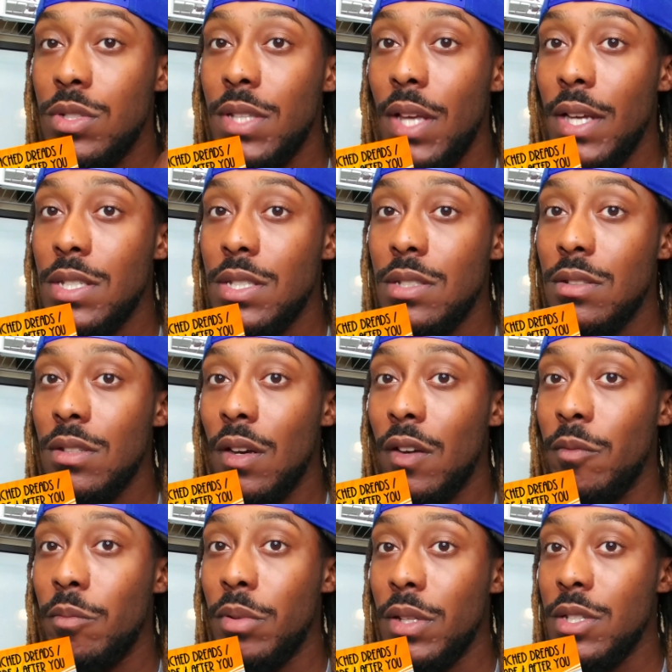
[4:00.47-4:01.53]
section
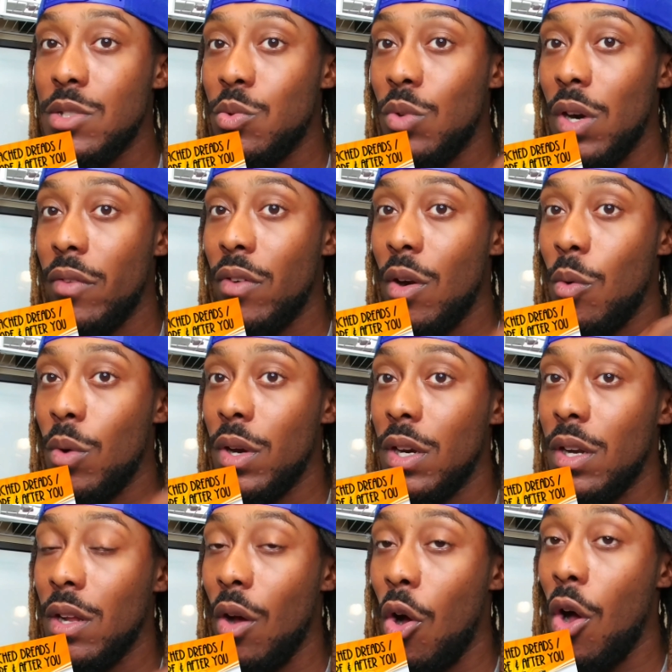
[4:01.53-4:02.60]
of bleach wherever I
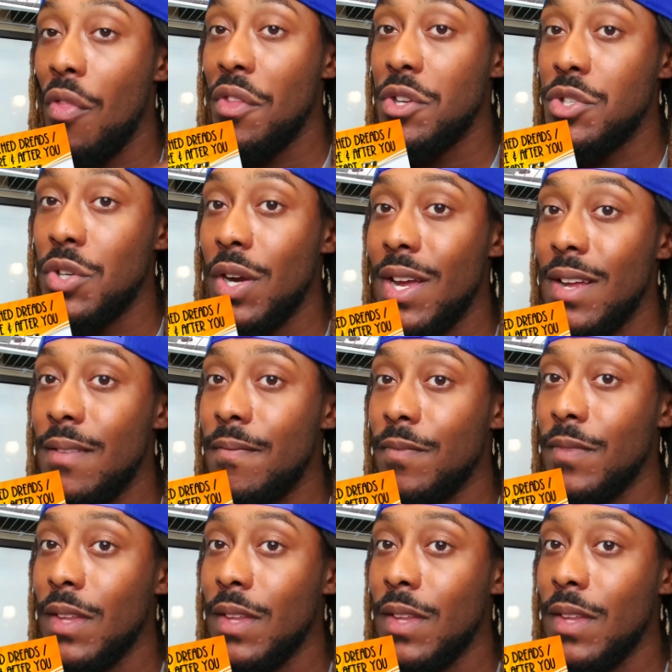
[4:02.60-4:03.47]
wanted it on the dread.